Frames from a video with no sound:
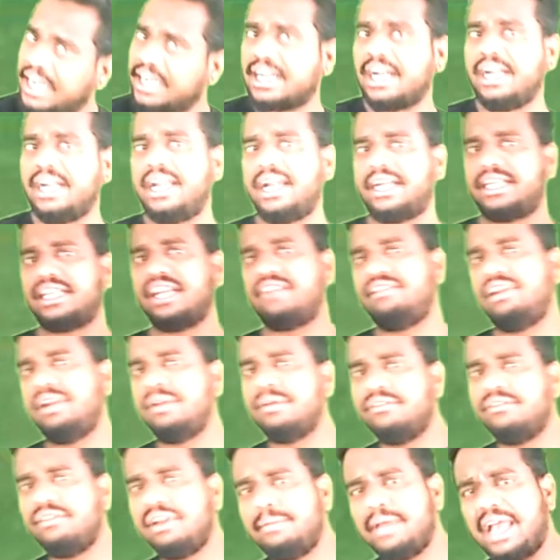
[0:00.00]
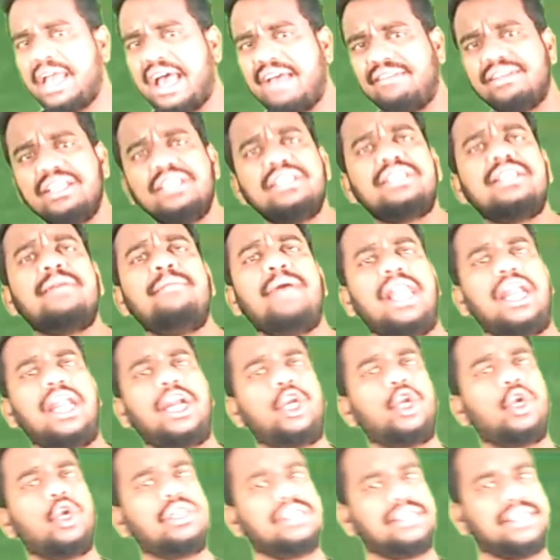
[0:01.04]
that conductor will be having some
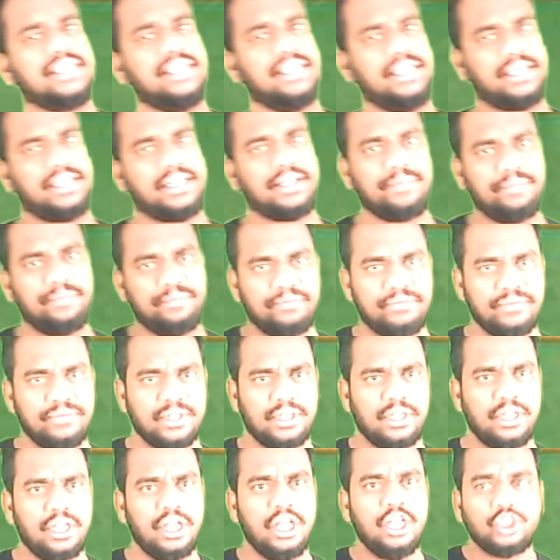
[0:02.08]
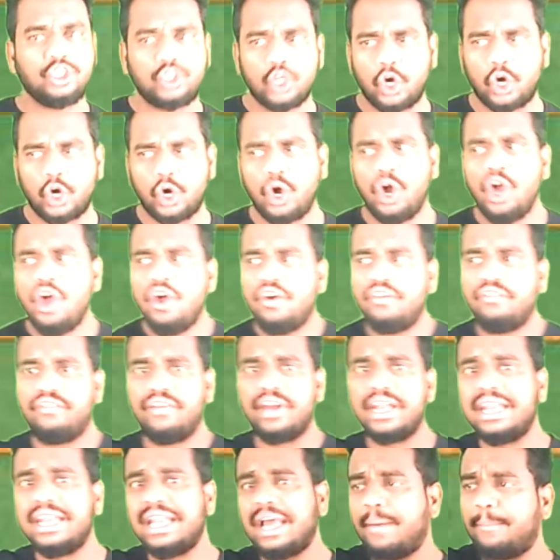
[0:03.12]
electrons in it. So
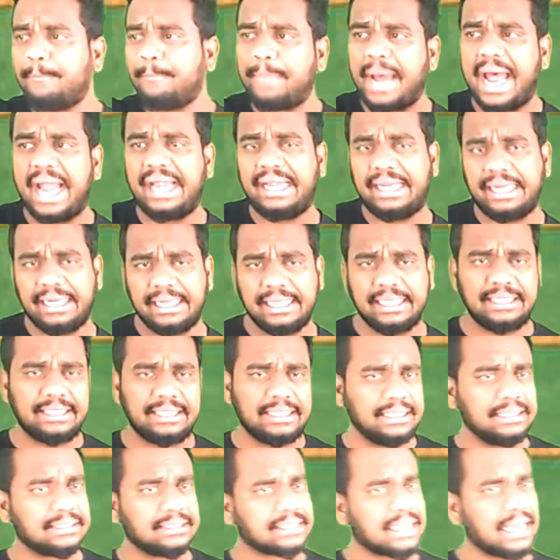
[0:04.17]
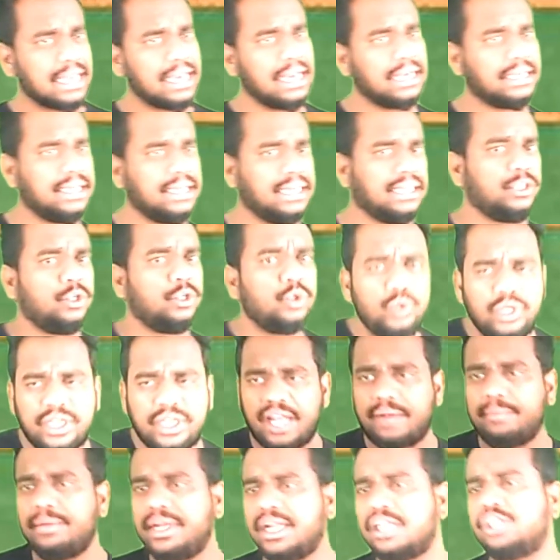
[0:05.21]
when battery is connected, 2
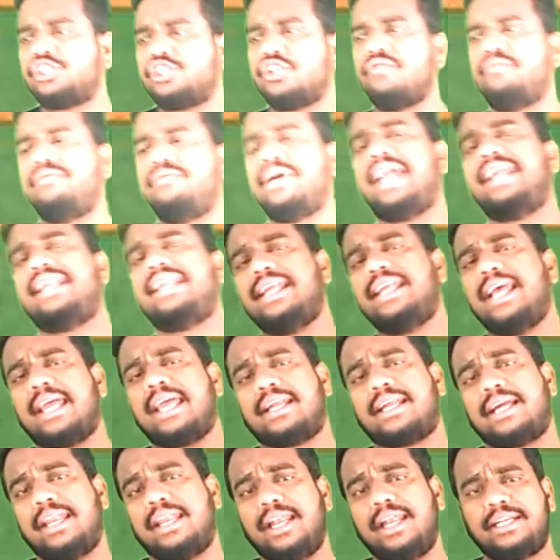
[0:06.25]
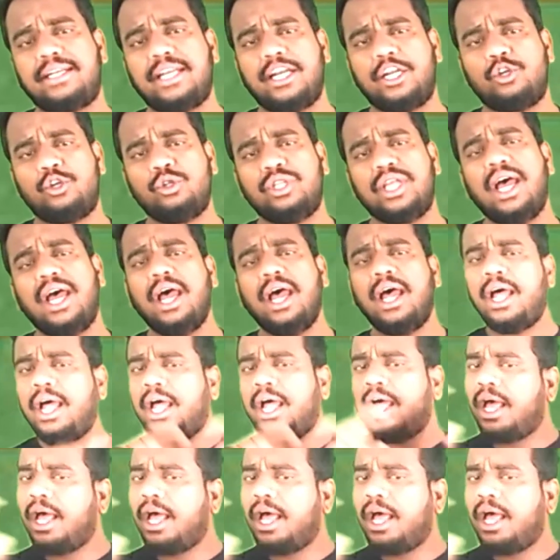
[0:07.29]
terminals of battery are connected to the